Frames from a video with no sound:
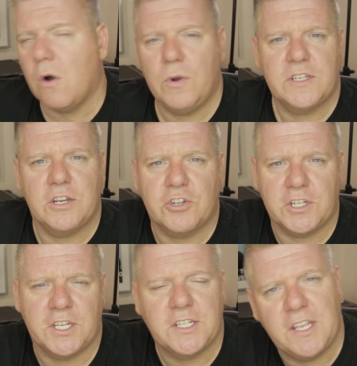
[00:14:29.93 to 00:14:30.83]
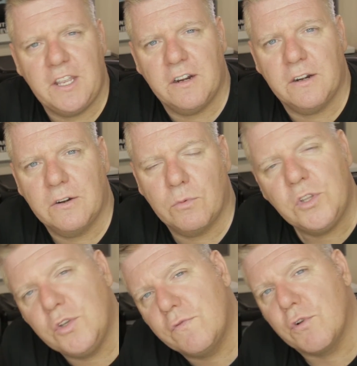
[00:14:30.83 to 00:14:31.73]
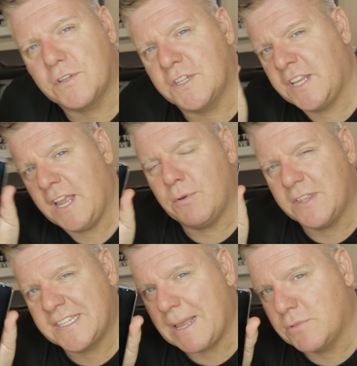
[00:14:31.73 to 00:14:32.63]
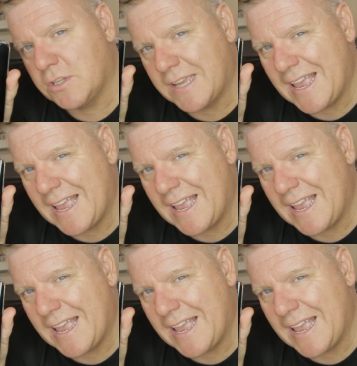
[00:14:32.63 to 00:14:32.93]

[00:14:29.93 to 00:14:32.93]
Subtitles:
Always interested to hear what you've got to say about the Samsung